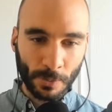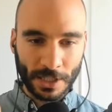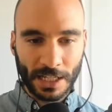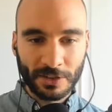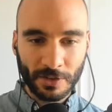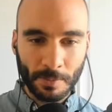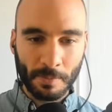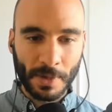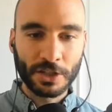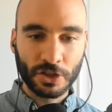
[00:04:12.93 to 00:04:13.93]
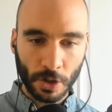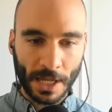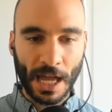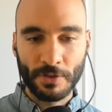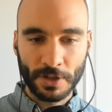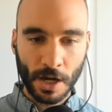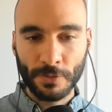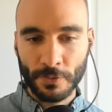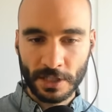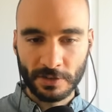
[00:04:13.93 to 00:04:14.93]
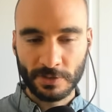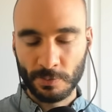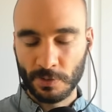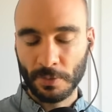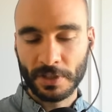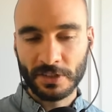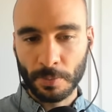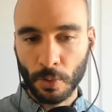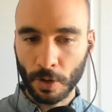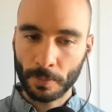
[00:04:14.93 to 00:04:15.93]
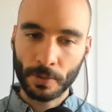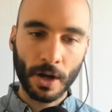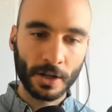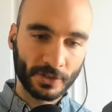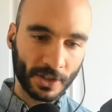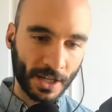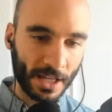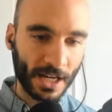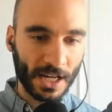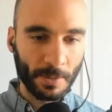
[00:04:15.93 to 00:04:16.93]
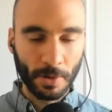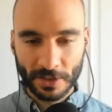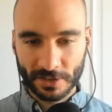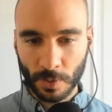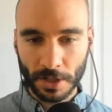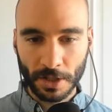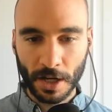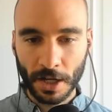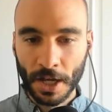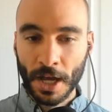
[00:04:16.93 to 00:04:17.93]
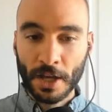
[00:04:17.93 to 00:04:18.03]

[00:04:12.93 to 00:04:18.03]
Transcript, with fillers: We need to make sure we have enough of some of these important products like NAD plus and whatnot.